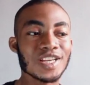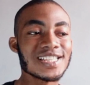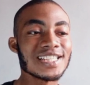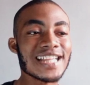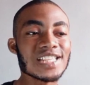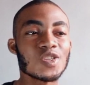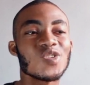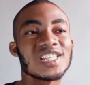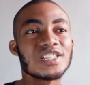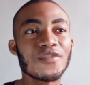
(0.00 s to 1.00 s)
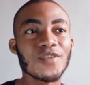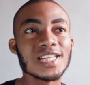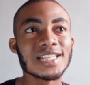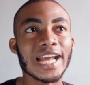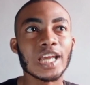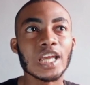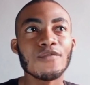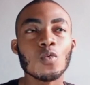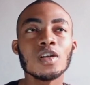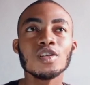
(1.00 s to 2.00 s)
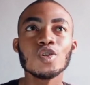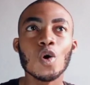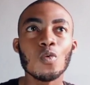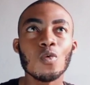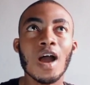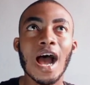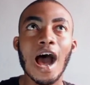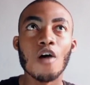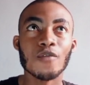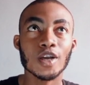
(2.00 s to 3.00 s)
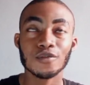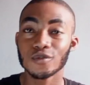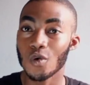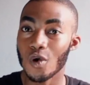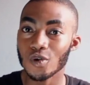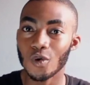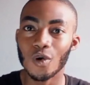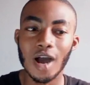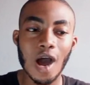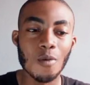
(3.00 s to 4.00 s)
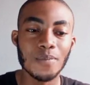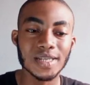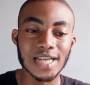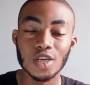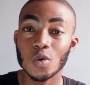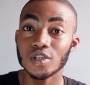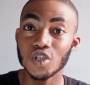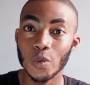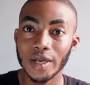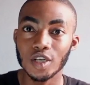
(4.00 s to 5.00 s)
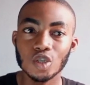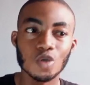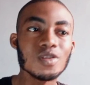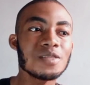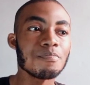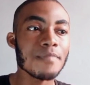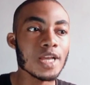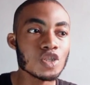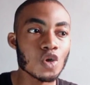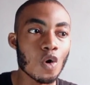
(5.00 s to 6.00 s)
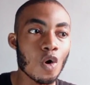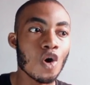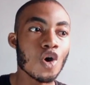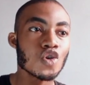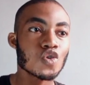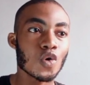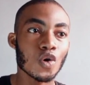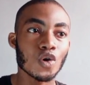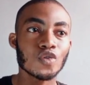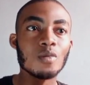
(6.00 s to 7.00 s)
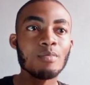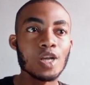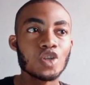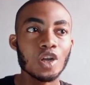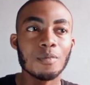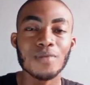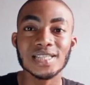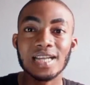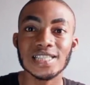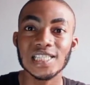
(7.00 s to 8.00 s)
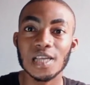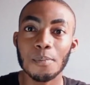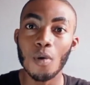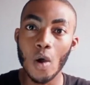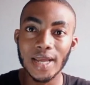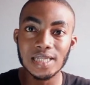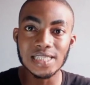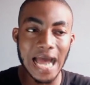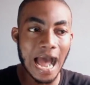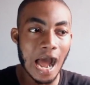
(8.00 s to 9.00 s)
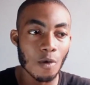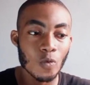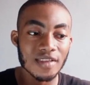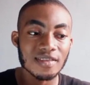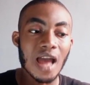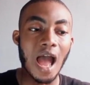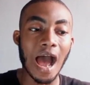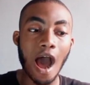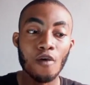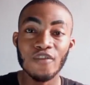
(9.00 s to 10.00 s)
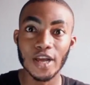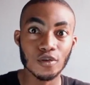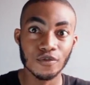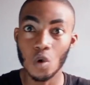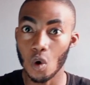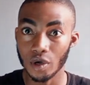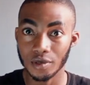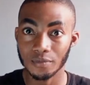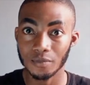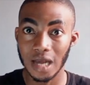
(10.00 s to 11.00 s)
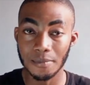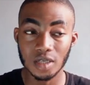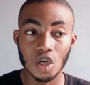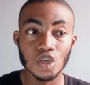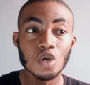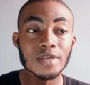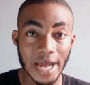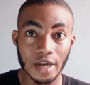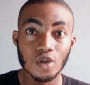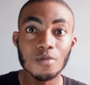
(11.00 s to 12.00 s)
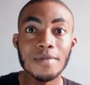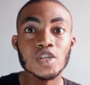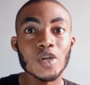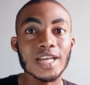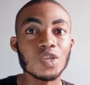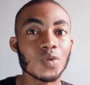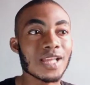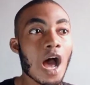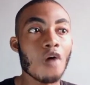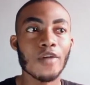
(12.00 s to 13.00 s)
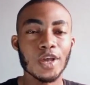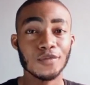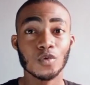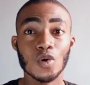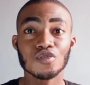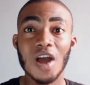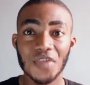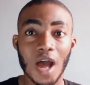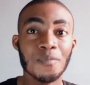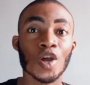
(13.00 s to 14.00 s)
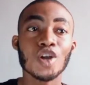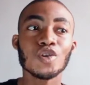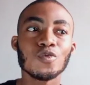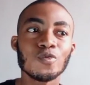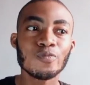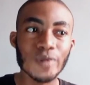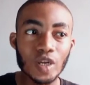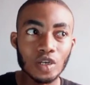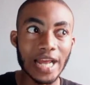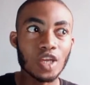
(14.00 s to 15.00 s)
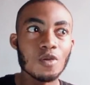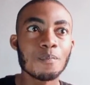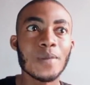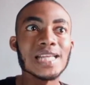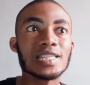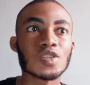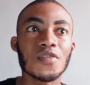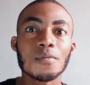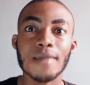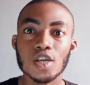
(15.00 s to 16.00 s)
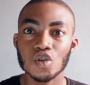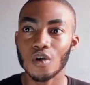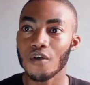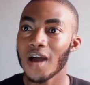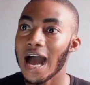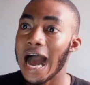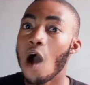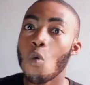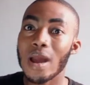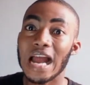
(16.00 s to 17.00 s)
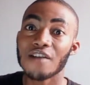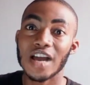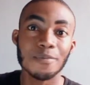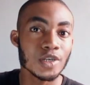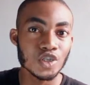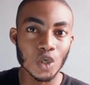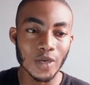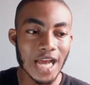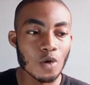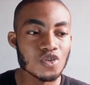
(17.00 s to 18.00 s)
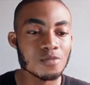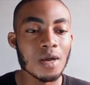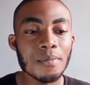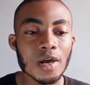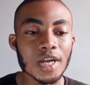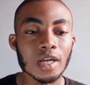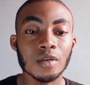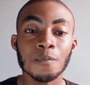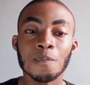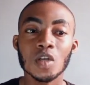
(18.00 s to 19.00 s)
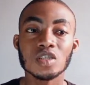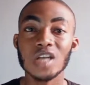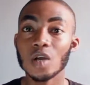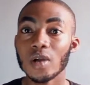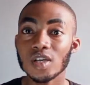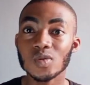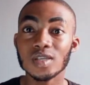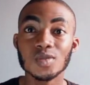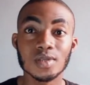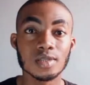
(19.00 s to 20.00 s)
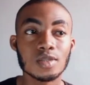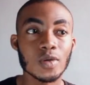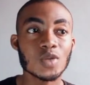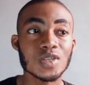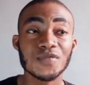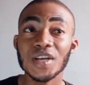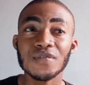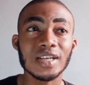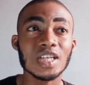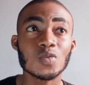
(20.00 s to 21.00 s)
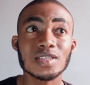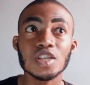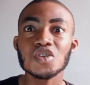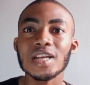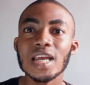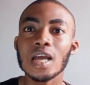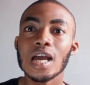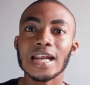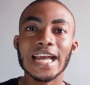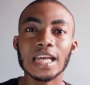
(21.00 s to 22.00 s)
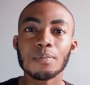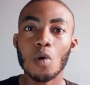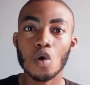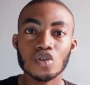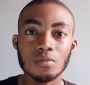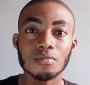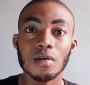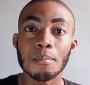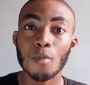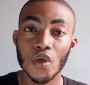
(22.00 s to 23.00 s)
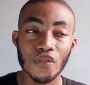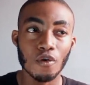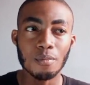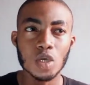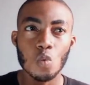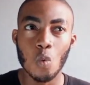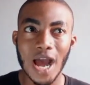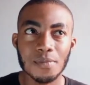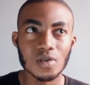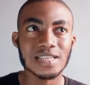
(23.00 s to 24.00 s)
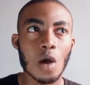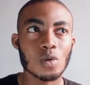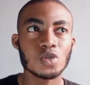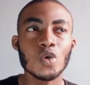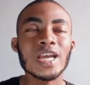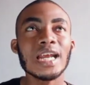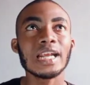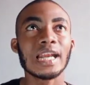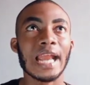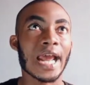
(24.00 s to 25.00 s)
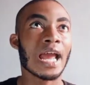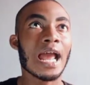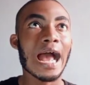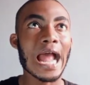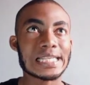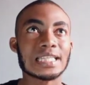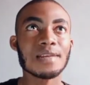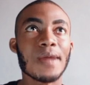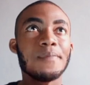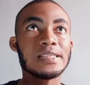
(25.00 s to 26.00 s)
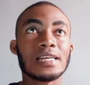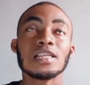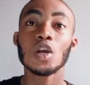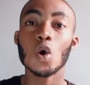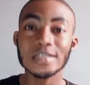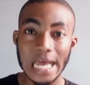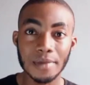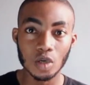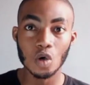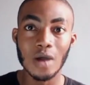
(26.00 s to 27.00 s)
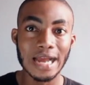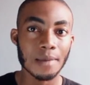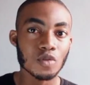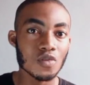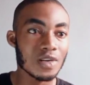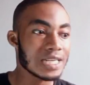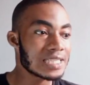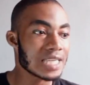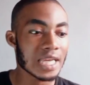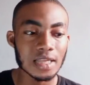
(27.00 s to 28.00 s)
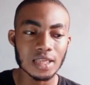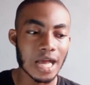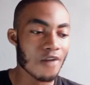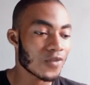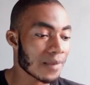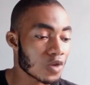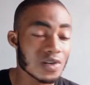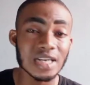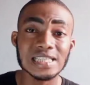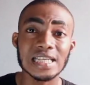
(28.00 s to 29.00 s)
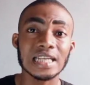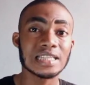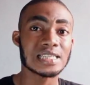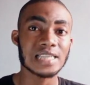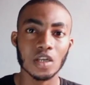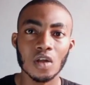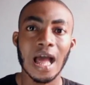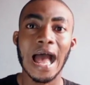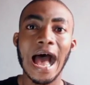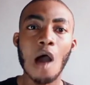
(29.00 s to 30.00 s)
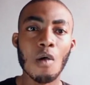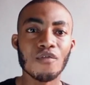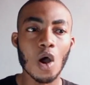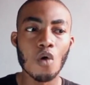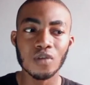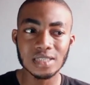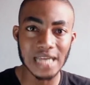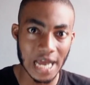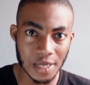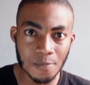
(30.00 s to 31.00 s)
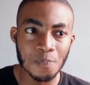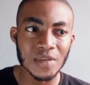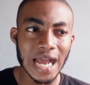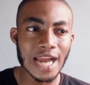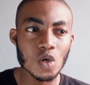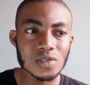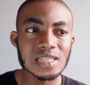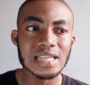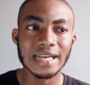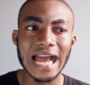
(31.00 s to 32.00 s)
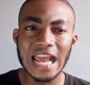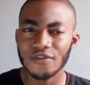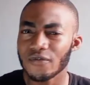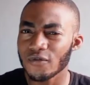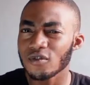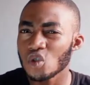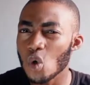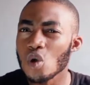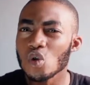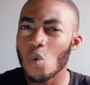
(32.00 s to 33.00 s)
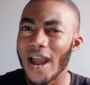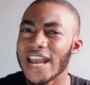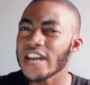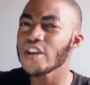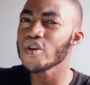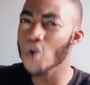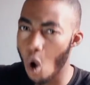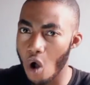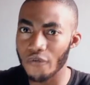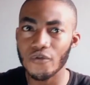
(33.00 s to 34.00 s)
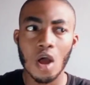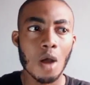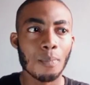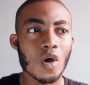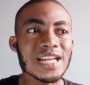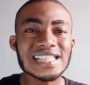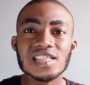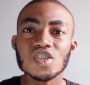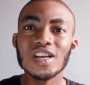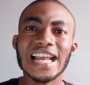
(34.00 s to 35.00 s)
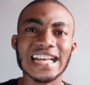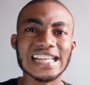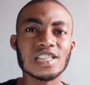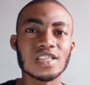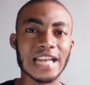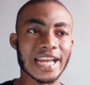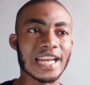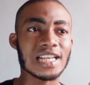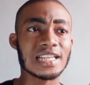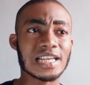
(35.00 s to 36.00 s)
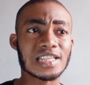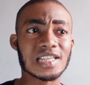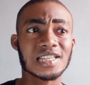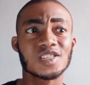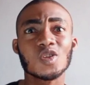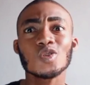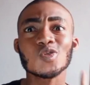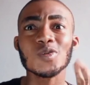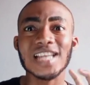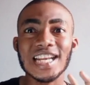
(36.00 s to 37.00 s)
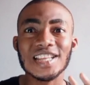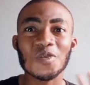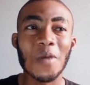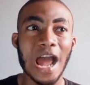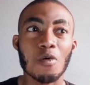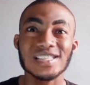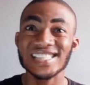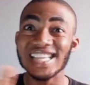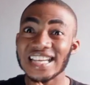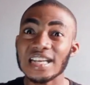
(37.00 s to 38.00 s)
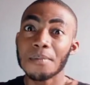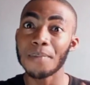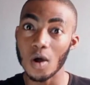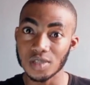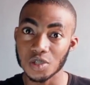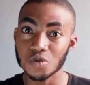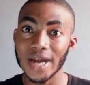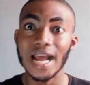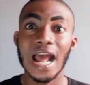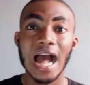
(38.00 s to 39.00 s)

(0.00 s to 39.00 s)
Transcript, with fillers: See, there's always a difference. Like, if you want to know how far you've gone or how better you're doing don't measure your don't measure your present point ha- with how far you've gone i mean don't get don't measure it with how far you've gone rather you be like you base it on the measure of how well have i been doing i could remember in january 2022 it was very very it was literally like a boredom month for me why because i was looking at it like I started my business a long time ago and I'm not really seeing the effort, I'm not really seeing the zeal. However, over time, I noticed that I have done quite enough, but it is not like it's like it, it, it, it is not totally the way I was thinking about it, right?